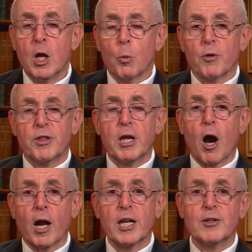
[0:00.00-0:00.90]
with the
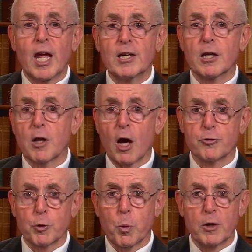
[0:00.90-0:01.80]
unintended
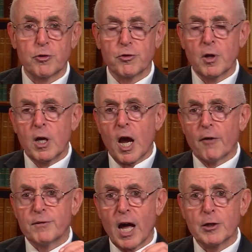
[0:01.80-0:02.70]
consequences of
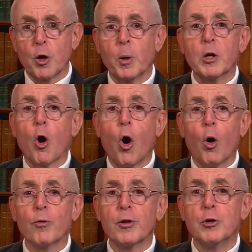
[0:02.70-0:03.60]
not knowing
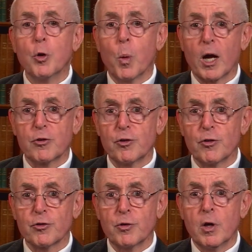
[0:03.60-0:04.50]
all the
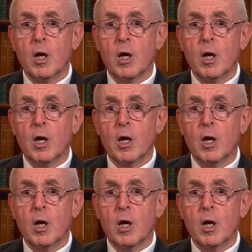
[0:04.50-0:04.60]
nuances